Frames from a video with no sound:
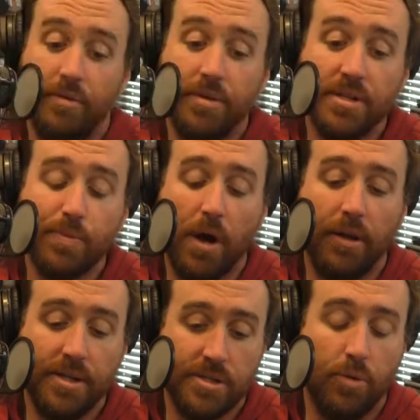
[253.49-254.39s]
the
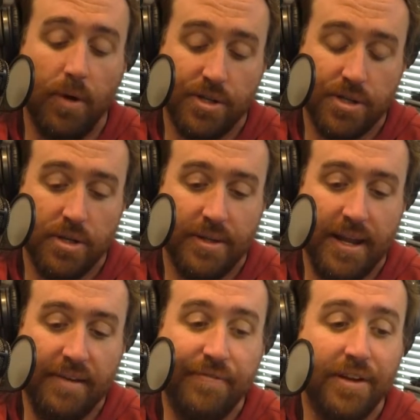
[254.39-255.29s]
spotlight so much
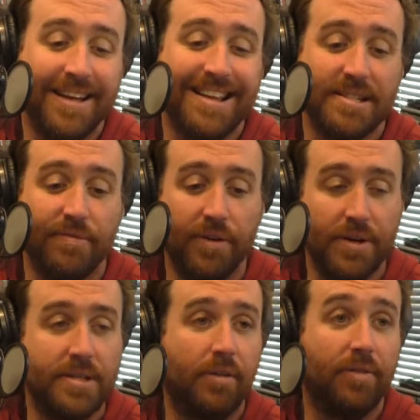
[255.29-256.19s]
that I feel like that's a
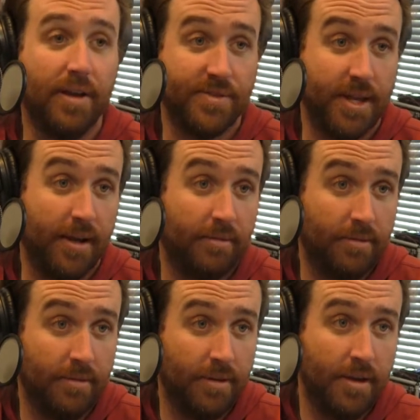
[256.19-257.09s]
very tough lifestyle.
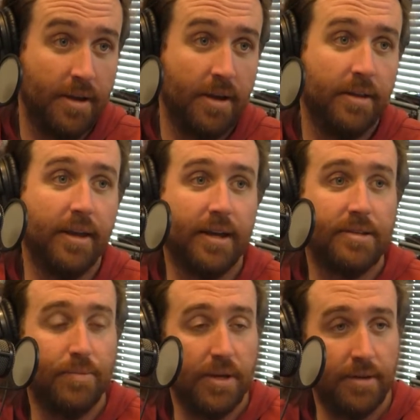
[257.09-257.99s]
Absolutely. Like
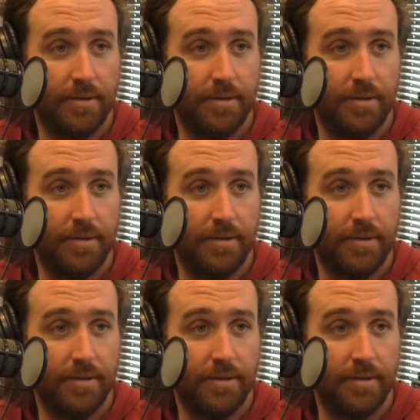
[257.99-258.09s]
to be,